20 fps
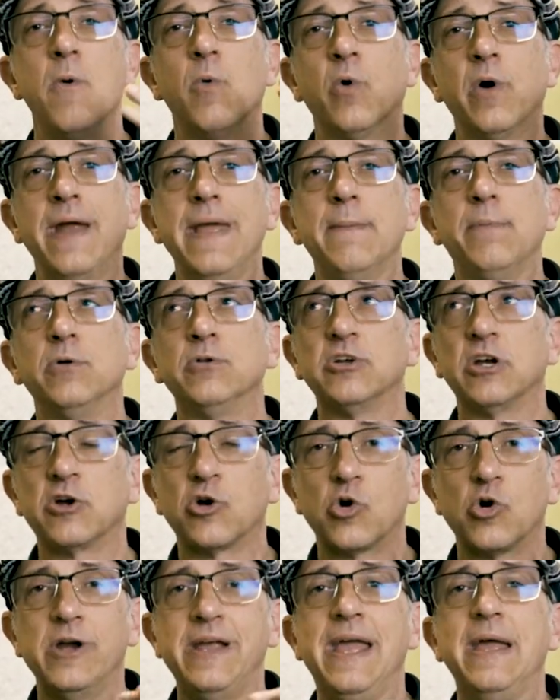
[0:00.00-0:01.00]
We're able to
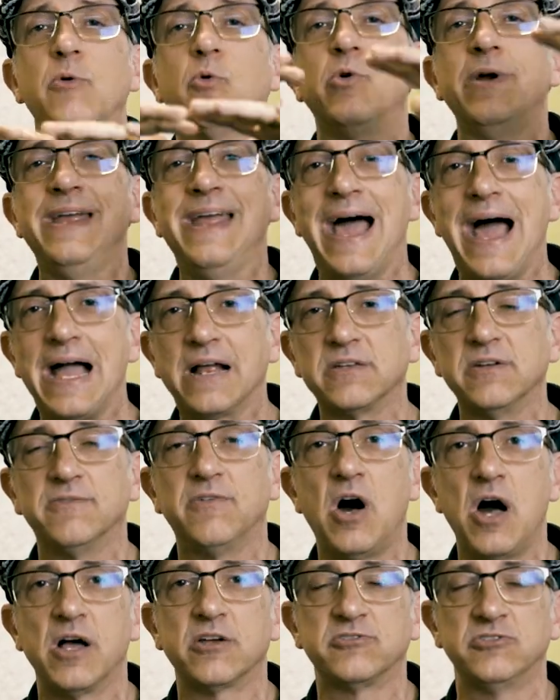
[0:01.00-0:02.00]
create reactive
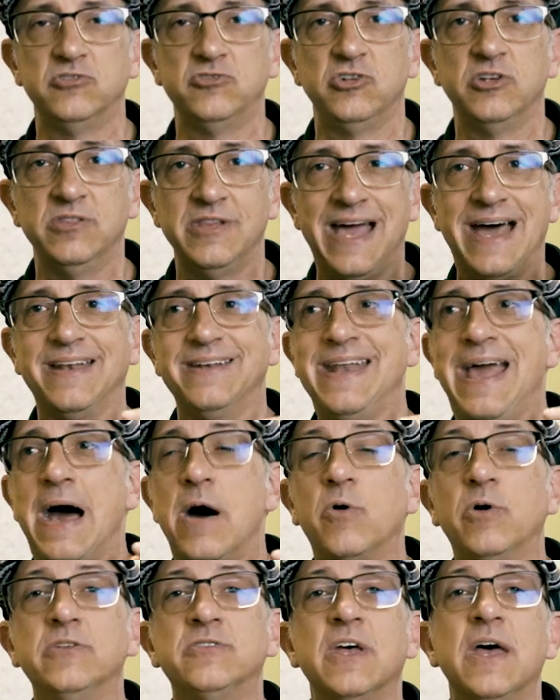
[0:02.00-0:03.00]
oxygen that
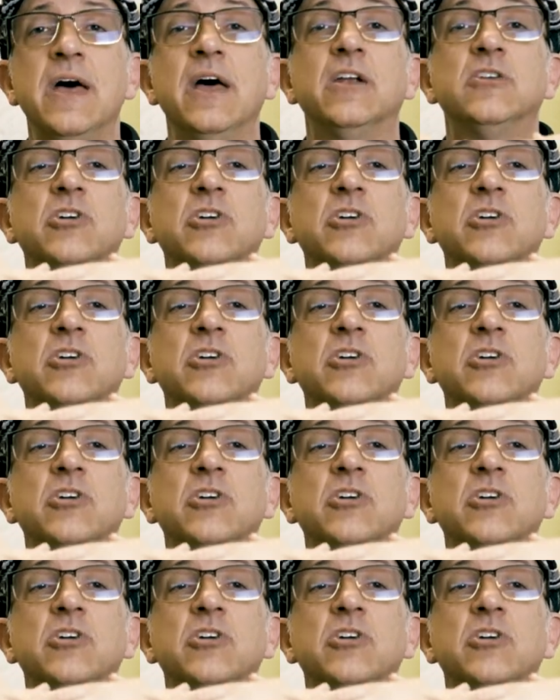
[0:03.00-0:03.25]
now is